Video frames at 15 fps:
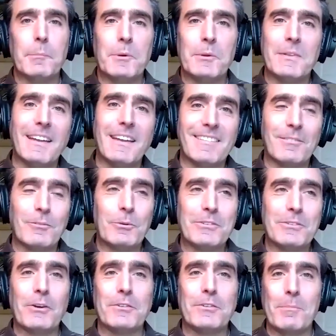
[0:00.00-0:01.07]
but then we
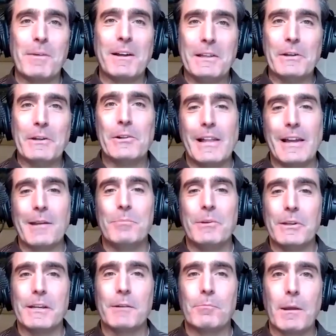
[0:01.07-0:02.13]
started talking about legal
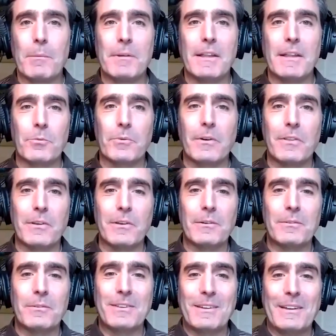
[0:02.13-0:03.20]
liability, and maybe that's where
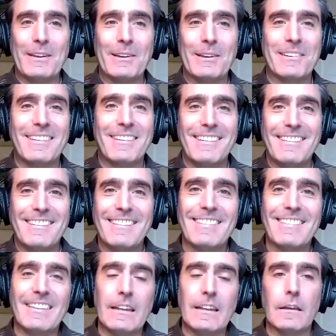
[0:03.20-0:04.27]
the
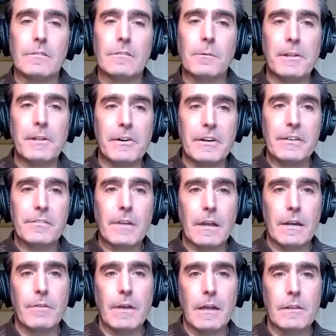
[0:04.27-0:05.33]
similarities
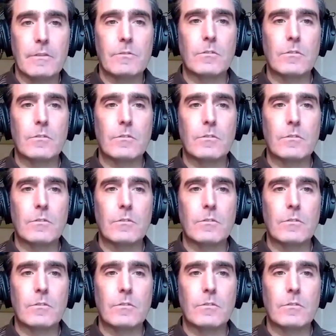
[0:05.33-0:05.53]
kind of end.